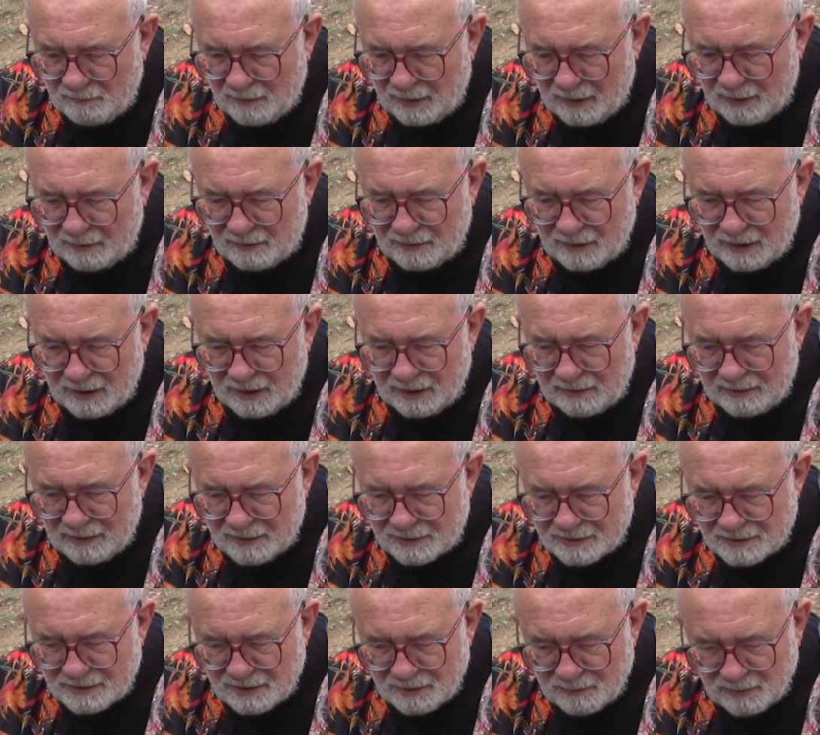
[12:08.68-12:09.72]
Okay,
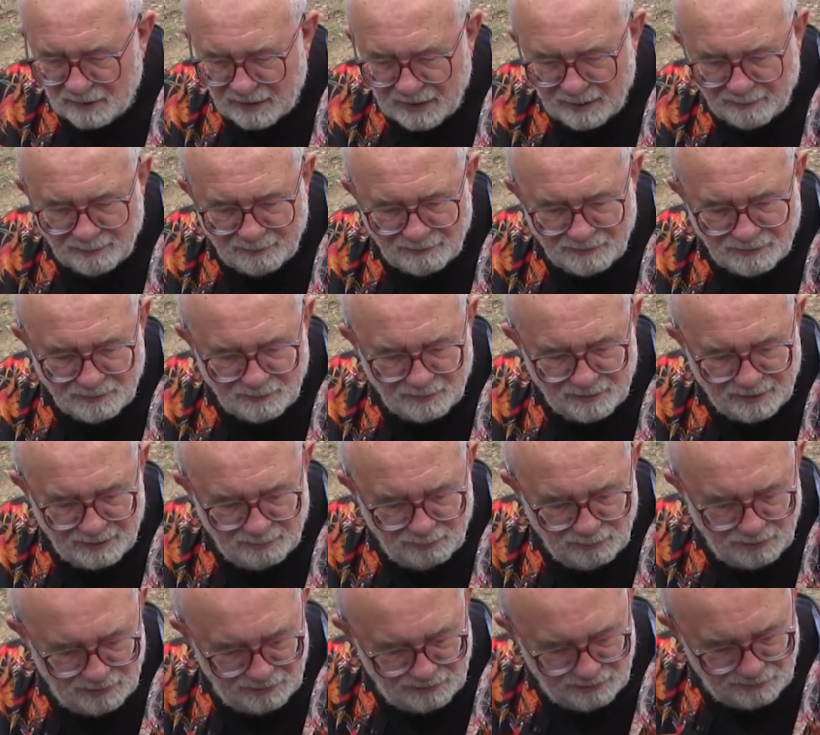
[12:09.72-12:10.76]
let's see what happens with the
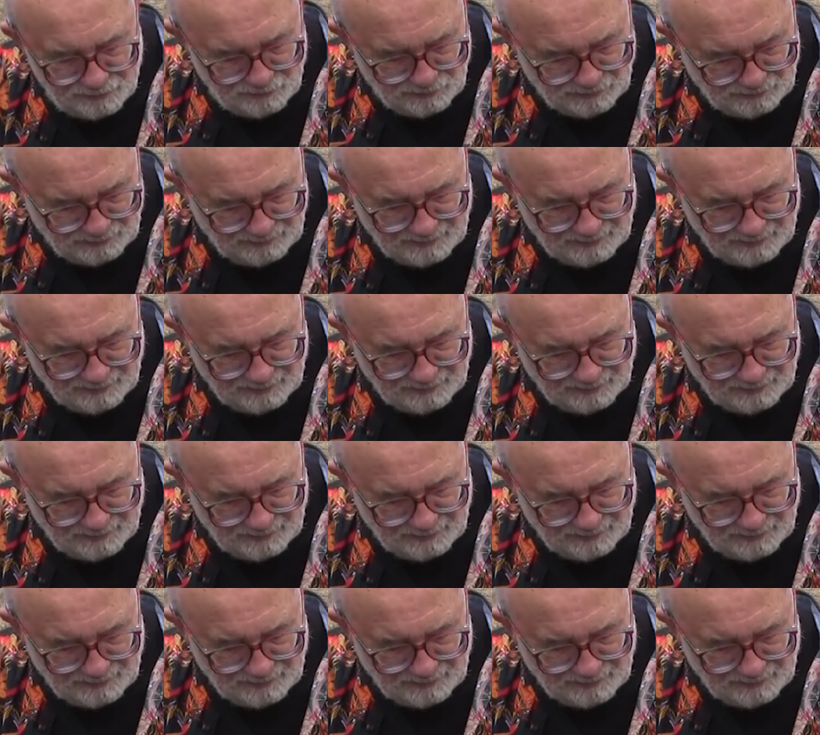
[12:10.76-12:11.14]
blue.